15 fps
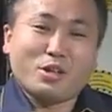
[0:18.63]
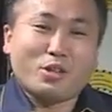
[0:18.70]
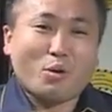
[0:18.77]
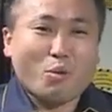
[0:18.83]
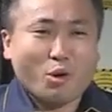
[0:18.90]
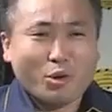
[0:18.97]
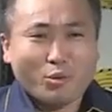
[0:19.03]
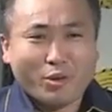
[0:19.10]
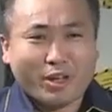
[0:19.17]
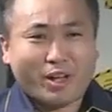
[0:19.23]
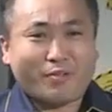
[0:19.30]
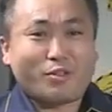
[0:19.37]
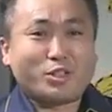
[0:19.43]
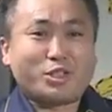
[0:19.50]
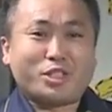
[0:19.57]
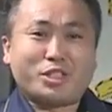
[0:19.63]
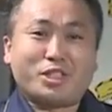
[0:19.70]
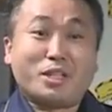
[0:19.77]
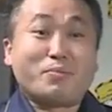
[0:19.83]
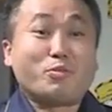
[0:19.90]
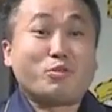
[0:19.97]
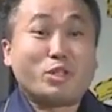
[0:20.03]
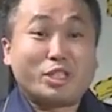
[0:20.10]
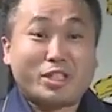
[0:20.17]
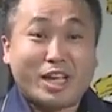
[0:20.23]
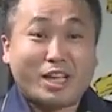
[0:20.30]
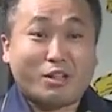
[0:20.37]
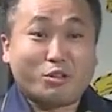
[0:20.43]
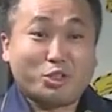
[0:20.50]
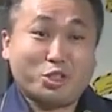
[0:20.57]
The water recovery system
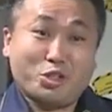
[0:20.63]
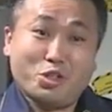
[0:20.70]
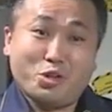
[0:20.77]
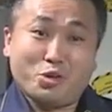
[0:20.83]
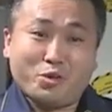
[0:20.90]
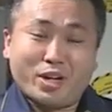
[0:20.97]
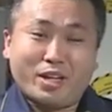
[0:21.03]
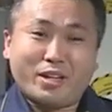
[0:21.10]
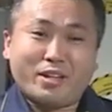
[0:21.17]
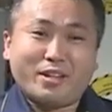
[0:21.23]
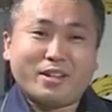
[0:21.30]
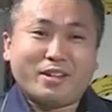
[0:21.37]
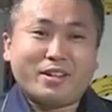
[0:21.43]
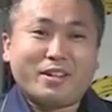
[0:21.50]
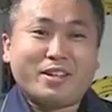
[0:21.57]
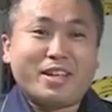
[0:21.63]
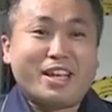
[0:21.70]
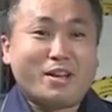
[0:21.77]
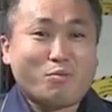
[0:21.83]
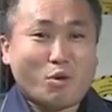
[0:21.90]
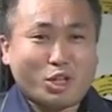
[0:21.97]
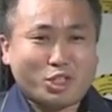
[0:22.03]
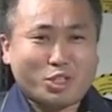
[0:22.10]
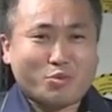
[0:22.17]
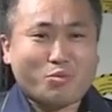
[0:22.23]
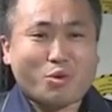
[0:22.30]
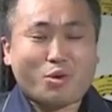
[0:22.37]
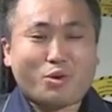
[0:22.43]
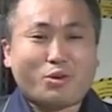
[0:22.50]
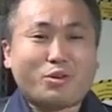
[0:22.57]
recycles urine and washing
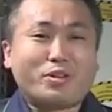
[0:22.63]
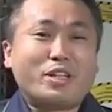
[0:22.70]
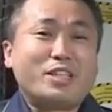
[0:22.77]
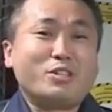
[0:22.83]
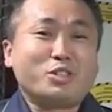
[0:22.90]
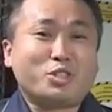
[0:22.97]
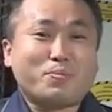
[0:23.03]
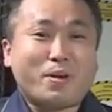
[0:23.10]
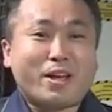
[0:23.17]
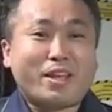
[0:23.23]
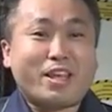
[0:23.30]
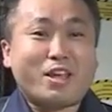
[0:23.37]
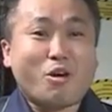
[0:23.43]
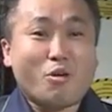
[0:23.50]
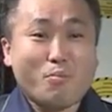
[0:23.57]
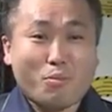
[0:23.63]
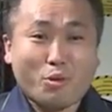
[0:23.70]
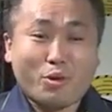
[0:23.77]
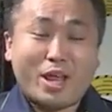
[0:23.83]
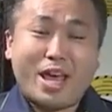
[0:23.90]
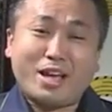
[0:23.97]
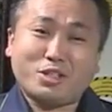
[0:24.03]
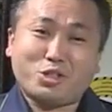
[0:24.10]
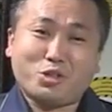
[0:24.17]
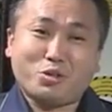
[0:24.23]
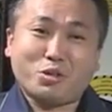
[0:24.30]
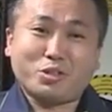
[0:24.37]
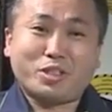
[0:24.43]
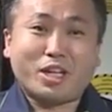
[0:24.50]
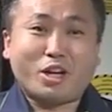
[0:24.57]
water used by the onboard
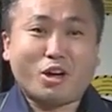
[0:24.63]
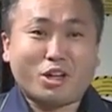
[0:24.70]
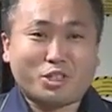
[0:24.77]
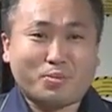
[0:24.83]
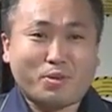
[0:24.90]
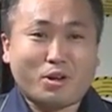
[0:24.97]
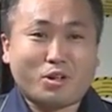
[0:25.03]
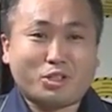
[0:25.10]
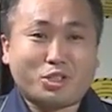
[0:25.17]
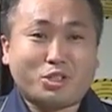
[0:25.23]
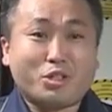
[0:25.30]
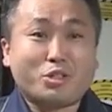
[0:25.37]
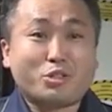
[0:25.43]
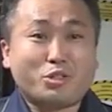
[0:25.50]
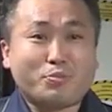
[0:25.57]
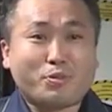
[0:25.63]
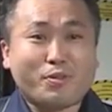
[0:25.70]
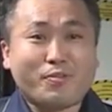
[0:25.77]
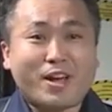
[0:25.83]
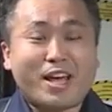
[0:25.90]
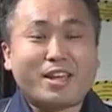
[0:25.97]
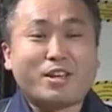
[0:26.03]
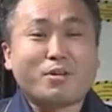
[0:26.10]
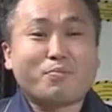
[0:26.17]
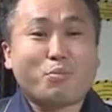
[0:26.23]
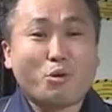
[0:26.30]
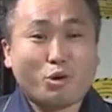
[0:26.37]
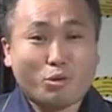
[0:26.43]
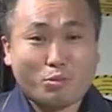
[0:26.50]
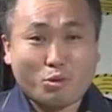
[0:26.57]
astronauts and cosmonauts to provide
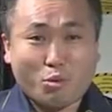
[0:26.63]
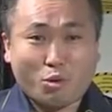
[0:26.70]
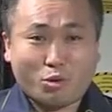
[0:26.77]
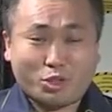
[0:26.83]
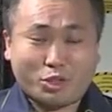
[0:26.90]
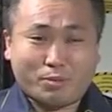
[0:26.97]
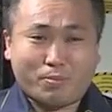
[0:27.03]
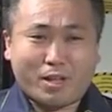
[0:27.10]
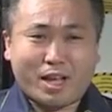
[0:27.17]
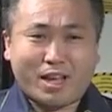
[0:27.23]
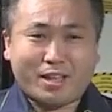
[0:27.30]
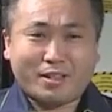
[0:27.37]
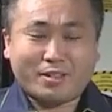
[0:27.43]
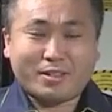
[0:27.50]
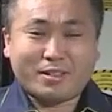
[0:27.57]
potable water supply.